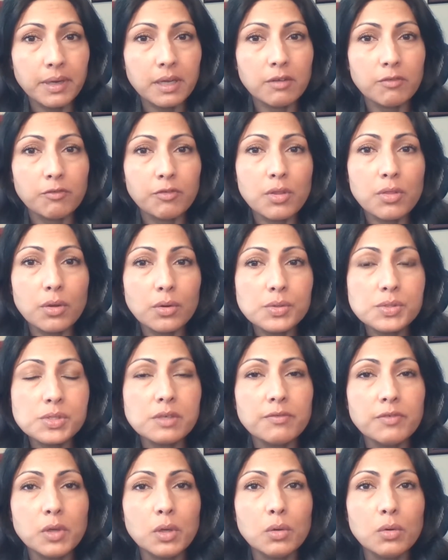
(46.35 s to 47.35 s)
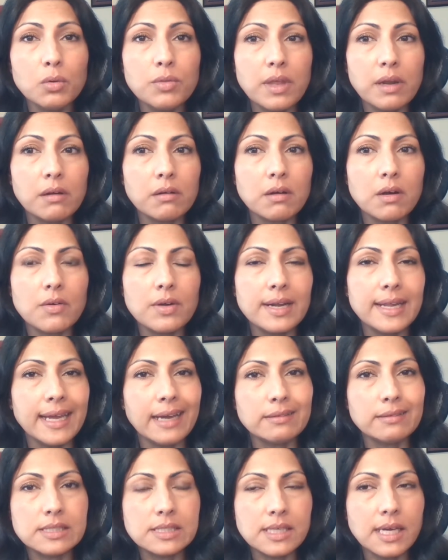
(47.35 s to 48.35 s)
but for those of you that are already
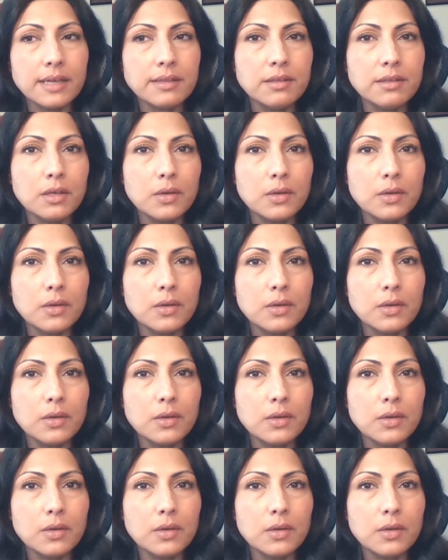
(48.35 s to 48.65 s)
outside